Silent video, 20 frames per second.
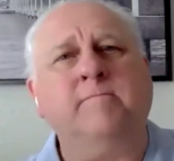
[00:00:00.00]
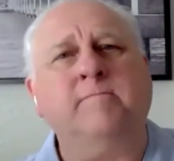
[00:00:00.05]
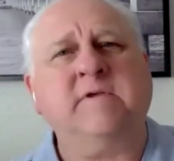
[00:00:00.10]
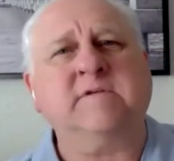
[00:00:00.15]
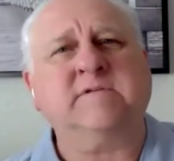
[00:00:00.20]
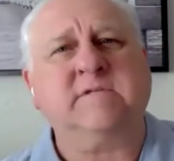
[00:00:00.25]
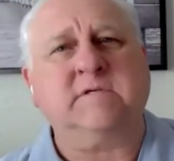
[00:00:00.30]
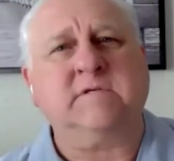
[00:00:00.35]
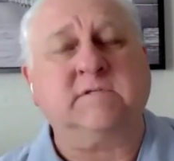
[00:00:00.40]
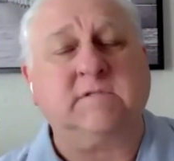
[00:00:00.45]

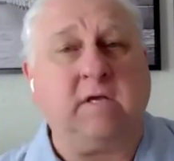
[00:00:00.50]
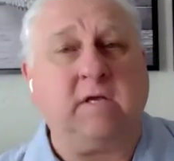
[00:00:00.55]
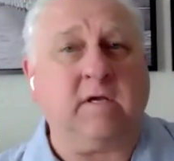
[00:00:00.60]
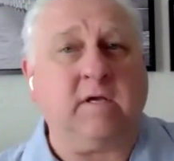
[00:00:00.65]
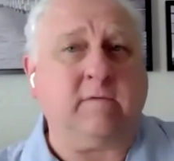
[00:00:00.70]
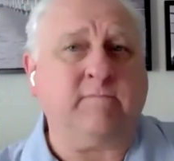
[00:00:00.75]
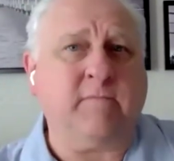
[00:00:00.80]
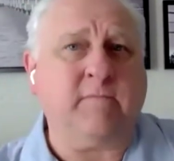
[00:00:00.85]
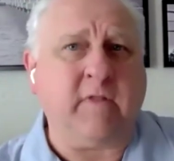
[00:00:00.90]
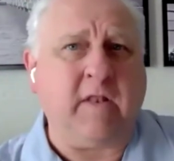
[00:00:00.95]
this is
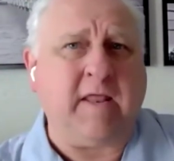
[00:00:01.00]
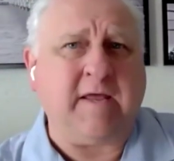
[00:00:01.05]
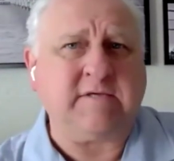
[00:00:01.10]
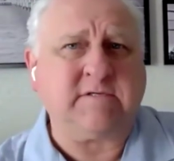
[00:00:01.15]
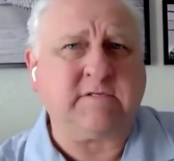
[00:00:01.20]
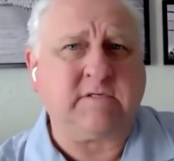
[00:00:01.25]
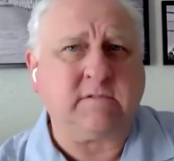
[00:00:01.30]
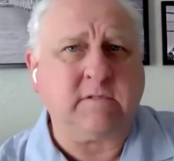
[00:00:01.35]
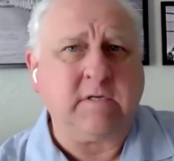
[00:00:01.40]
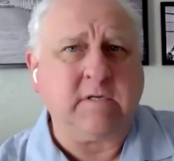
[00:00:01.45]
the
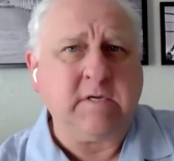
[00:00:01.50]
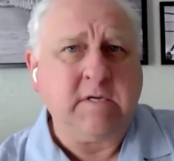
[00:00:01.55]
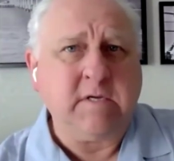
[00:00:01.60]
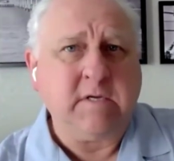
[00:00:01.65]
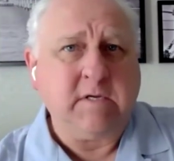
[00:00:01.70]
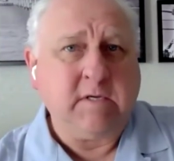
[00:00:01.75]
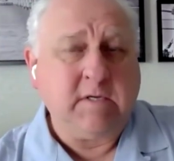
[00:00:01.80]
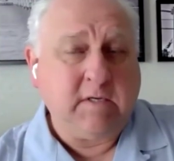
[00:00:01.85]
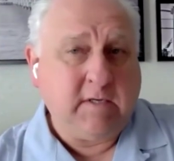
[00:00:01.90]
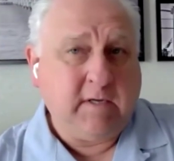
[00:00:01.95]
last
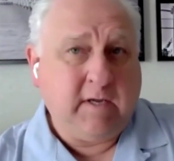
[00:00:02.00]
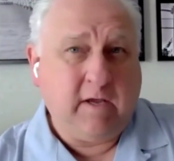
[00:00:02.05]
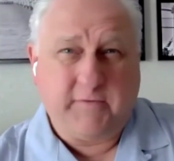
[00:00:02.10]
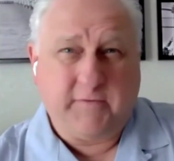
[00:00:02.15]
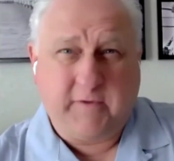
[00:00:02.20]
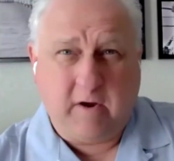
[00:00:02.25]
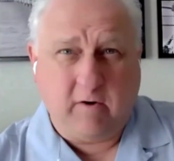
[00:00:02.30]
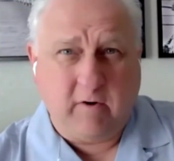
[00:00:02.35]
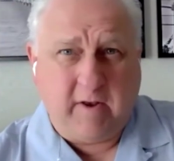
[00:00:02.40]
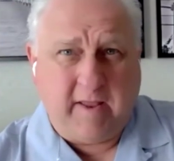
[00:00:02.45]

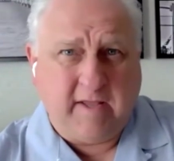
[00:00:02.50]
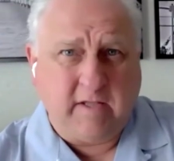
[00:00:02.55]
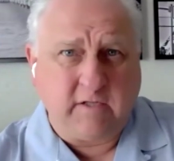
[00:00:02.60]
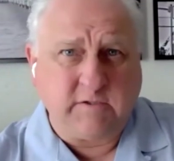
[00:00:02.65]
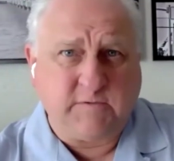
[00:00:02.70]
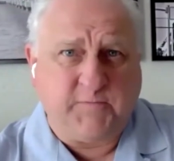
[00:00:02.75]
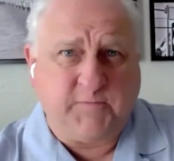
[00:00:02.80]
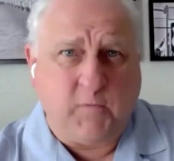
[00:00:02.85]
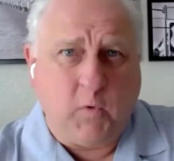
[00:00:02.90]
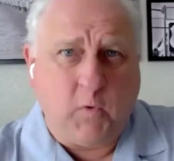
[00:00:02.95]
Healthcare
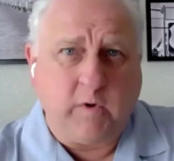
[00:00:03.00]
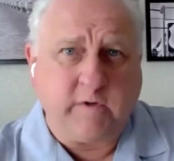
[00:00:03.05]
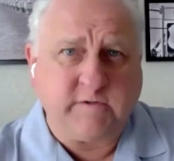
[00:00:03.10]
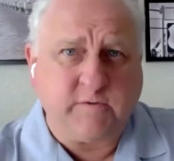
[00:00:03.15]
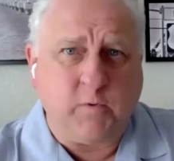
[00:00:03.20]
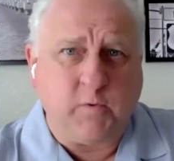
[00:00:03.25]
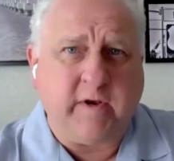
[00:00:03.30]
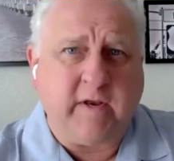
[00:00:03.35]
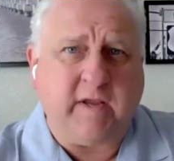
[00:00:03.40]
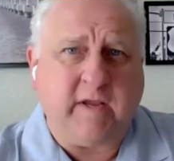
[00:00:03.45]
Lounge for
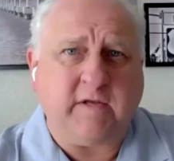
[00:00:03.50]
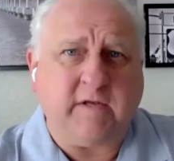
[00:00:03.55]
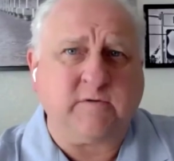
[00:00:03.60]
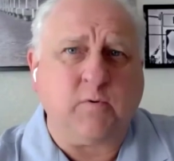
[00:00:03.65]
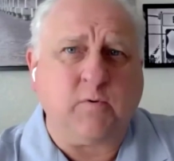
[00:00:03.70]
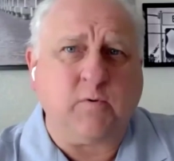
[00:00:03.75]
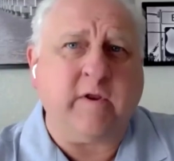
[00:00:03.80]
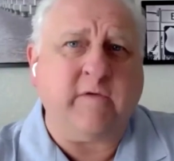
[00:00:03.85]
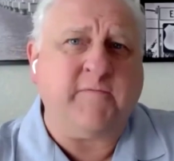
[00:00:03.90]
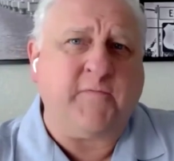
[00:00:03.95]

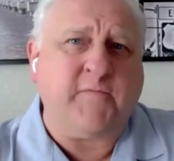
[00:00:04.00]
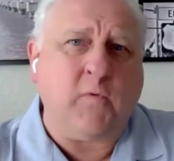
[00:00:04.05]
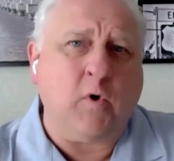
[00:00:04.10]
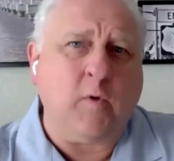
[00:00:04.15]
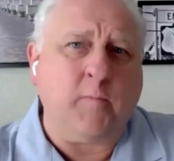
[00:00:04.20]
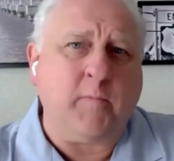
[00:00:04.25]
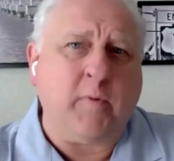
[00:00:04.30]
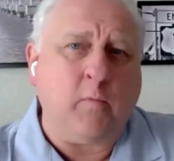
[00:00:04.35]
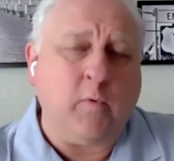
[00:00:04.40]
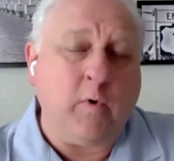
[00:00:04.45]

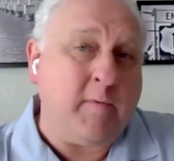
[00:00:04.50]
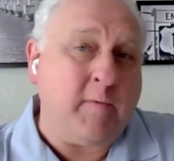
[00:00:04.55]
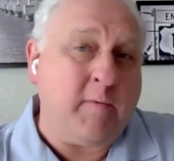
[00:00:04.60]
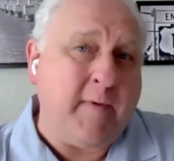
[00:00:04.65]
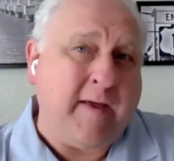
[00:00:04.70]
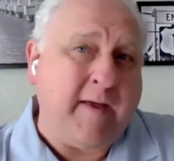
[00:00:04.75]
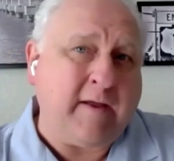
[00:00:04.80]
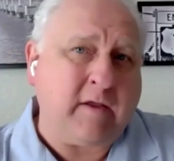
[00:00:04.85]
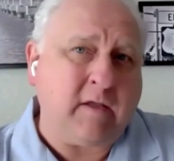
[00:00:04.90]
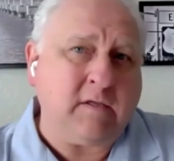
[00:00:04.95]
2024, but we'll
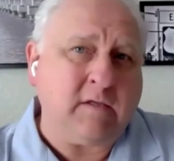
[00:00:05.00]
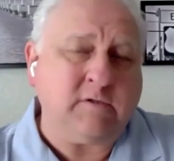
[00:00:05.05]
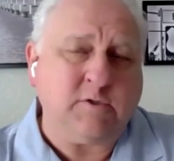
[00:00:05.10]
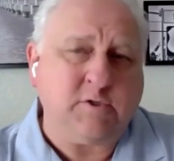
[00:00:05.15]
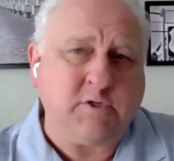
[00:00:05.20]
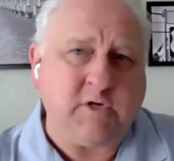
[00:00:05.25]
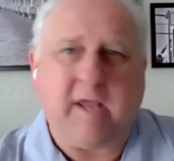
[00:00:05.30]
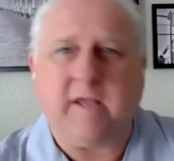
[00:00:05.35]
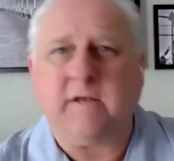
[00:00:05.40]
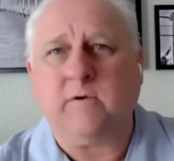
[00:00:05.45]
be back
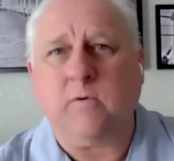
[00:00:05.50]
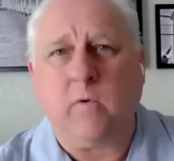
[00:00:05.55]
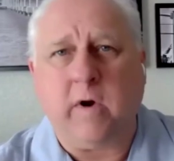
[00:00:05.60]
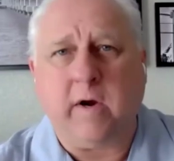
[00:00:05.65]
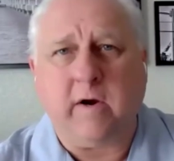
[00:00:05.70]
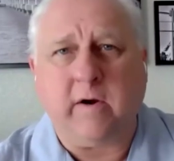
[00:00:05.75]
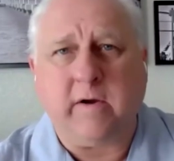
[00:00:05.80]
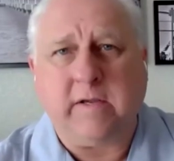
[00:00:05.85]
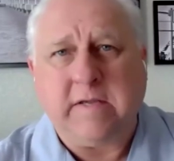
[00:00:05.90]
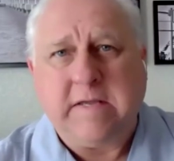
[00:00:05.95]
in
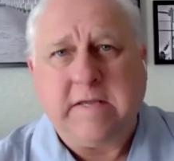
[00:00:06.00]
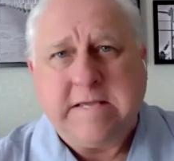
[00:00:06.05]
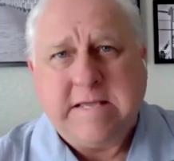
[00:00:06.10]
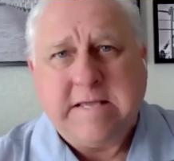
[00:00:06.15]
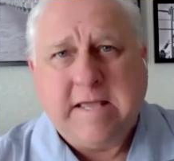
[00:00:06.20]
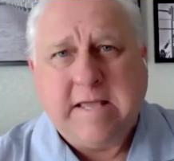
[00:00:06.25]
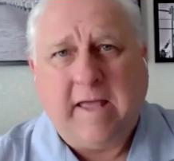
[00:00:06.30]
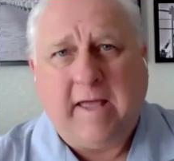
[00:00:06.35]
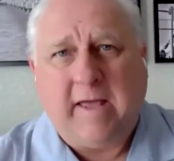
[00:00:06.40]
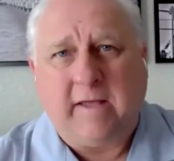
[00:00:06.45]
January,
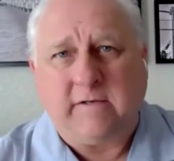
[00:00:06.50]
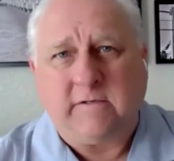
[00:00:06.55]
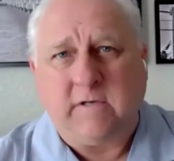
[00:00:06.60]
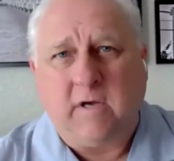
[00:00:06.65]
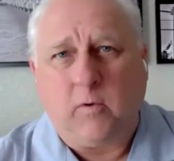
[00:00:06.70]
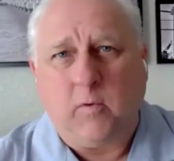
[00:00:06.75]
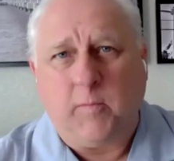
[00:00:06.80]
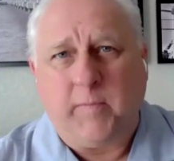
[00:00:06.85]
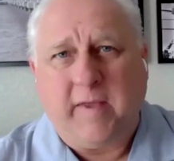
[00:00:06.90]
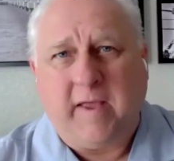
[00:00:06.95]
and
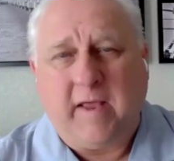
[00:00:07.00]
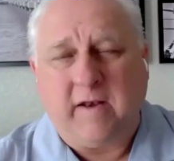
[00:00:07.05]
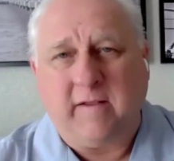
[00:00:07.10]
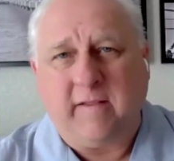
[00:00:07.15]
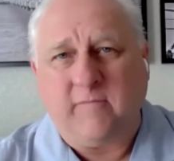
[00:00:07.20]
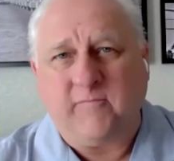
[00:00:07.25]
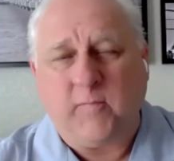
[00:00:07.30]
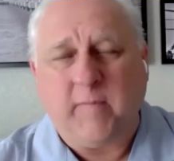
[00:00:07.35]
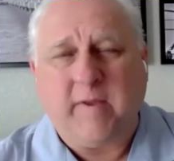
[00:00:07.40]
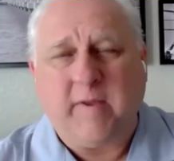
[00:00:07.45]
we'll be
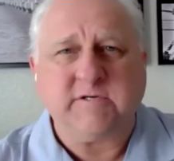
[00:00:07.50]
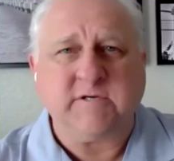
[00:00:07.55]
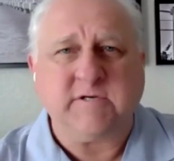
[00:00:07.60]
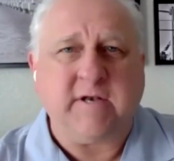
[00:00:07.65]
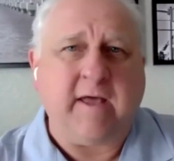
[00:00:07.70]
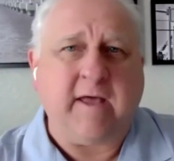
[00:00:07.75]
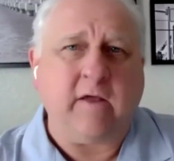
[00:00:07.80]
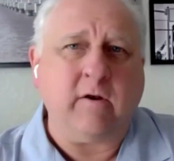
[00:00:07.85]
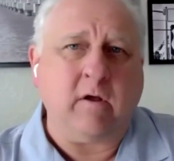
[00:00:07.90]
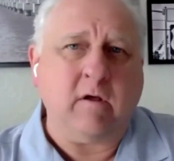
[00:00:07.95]
getting
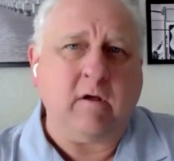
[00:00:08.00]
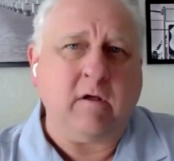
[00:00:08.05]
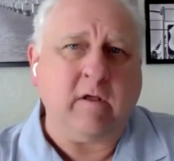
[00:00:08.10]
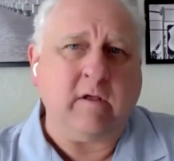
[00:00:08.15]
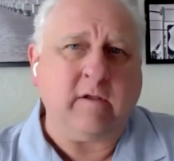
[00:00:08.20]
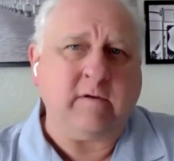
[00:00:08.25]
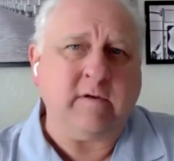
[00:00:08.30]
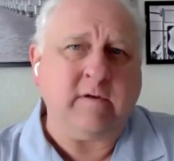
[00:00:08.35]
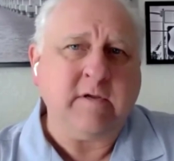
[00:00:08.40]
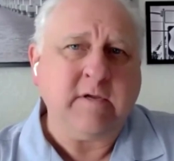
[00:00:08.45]
information out
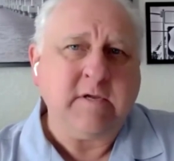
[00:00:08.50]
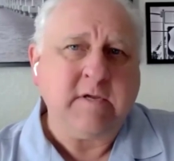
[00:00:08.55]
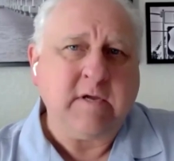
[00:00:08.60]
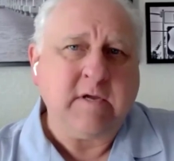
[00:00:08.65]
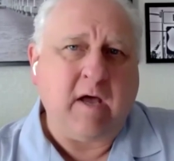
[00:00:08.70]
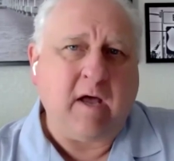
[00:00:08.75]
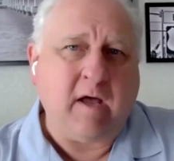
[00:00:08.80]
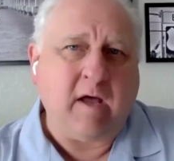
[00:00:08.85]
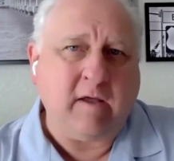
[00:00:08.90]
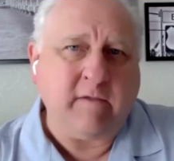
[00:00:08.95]
on
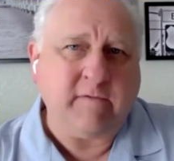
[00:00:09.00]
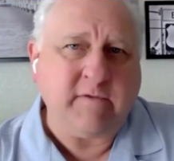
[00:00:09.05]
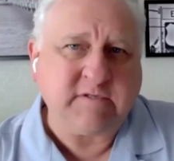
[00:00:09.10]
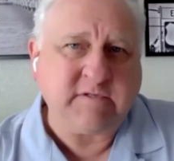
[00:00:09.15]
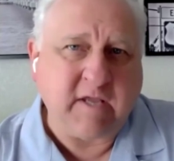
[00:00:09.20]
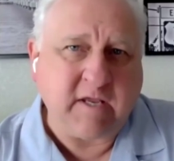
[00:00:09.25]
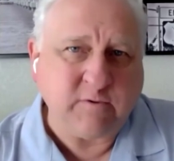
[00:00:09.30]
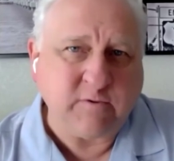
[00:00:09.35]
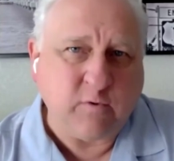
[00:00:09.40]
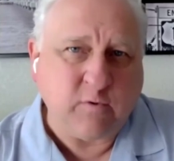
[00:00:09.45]
the
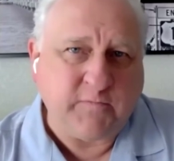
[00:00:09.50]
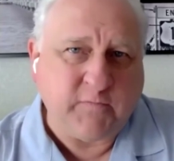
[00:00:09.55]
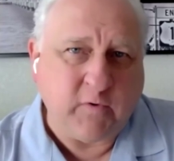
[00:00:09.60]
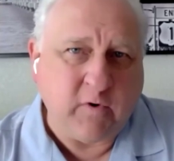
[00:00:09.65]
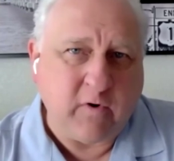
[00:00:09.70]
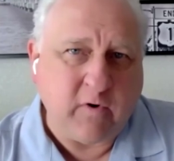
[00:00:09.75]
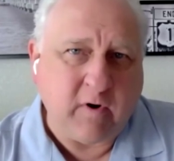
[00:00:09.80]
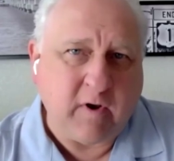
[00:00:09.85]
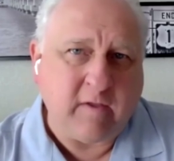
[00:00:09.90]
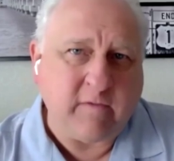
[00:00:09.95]
schedule
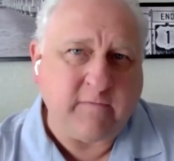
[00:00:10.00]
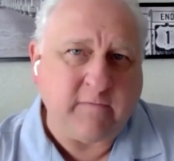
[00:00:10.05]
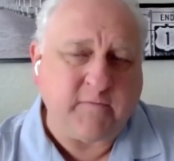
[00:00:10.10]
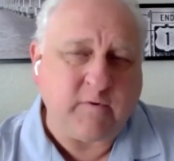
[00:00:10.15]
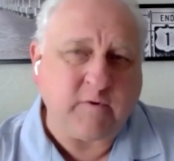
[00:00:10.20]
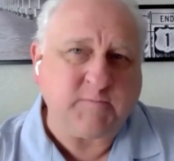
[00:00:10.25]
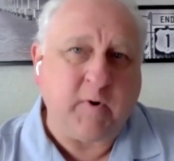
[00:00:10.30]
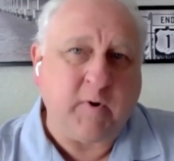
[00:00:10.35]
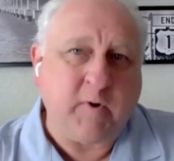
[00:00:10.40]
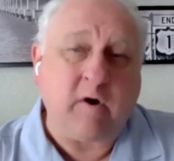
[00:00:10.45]
for the
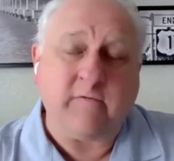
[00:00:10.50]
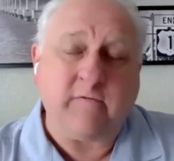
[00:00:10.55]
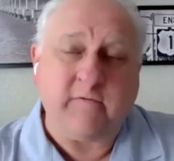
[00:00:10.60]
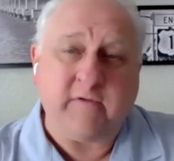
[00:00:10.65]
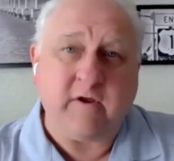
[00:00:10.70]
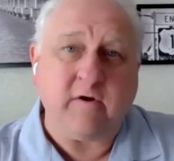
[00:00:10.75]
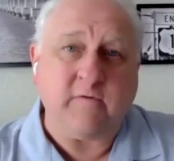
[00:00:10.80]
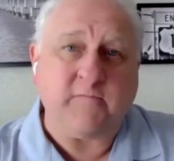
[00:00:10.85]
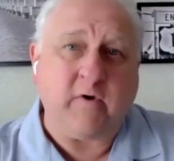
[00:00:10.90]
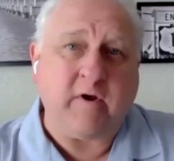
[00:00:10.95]
first part of
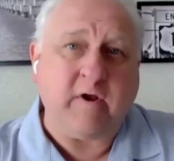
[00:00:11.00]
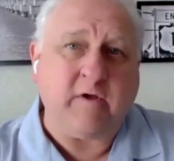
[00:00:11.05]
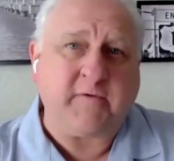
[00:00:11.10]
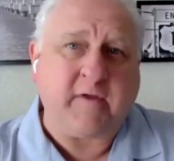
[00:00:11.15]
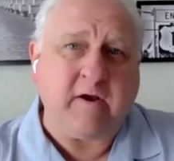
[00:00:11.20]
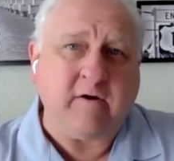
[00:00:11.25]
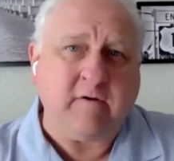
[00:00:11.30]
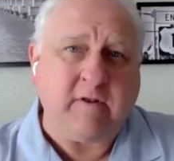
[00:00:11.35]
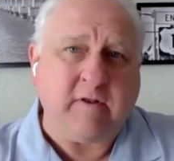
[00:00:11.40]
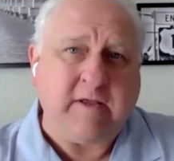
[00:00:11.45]
the year for
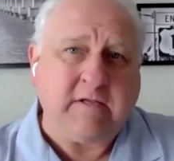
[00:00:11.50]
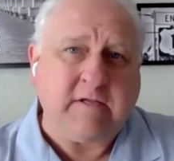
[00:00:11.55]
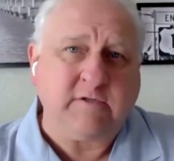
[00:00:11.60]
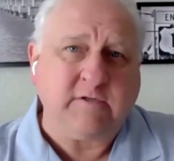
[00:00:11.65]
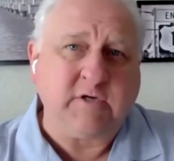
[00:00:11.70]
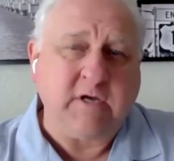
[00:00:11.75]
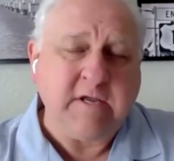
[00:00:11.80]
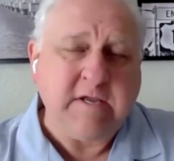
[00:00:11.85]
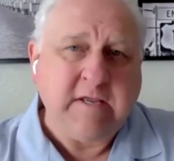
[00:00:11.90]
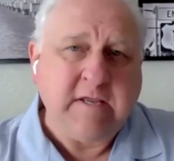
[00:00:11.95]
Healthcare
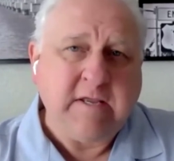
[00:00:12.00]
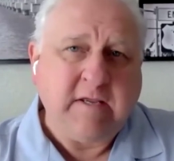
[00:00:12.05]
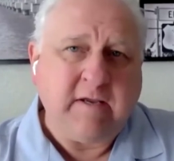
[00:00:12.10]
Lounge.